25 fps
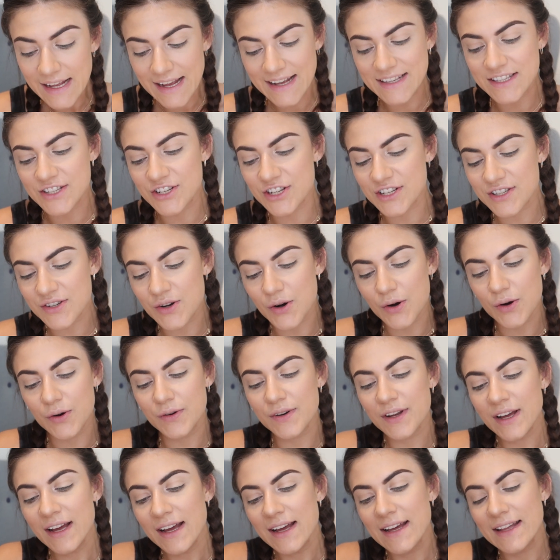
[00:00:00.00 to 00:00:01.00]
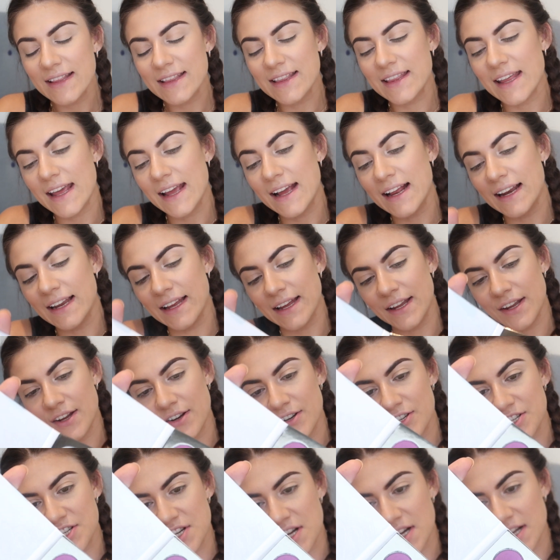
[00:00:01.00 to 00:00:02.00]
It's just called the
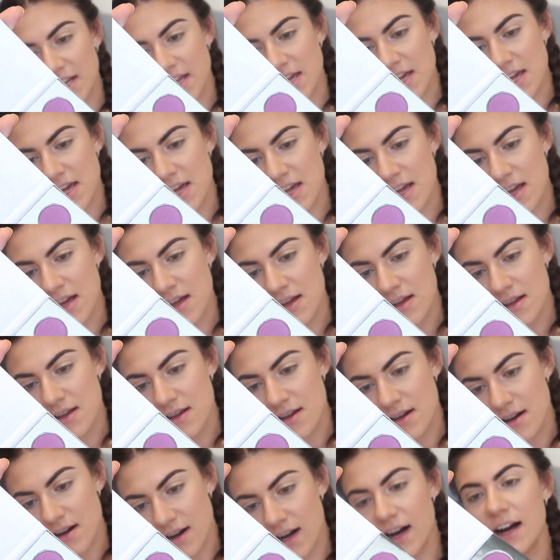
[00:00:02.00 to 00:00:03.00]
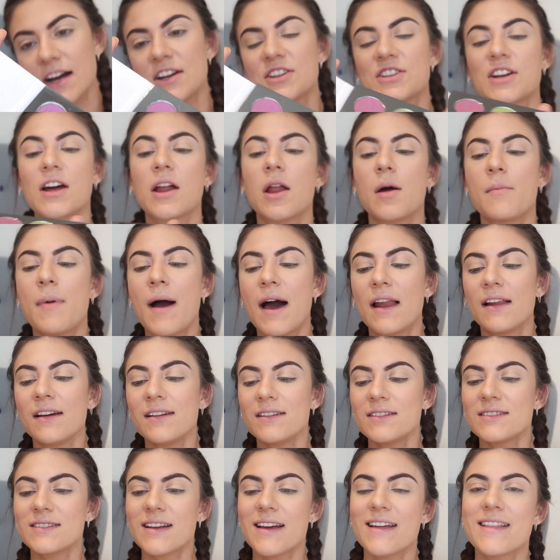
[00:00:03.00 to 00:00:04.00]
Glitter Junkie eyeshadow
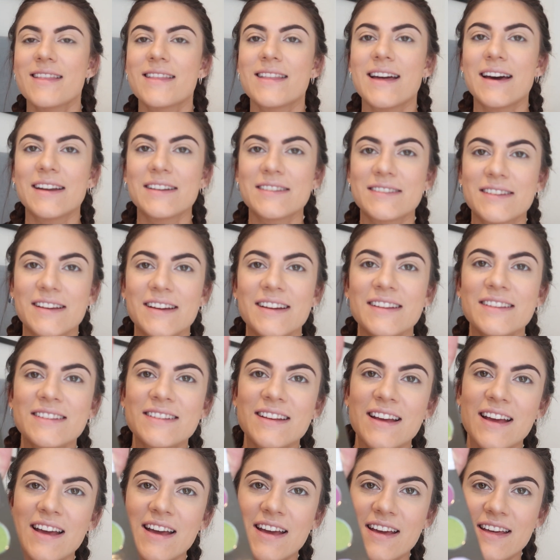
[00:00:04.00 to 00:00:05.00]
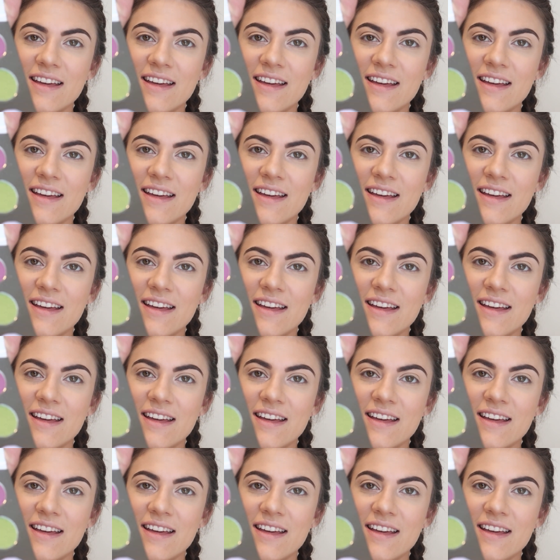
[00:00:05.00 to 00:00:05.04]
palette. That is it.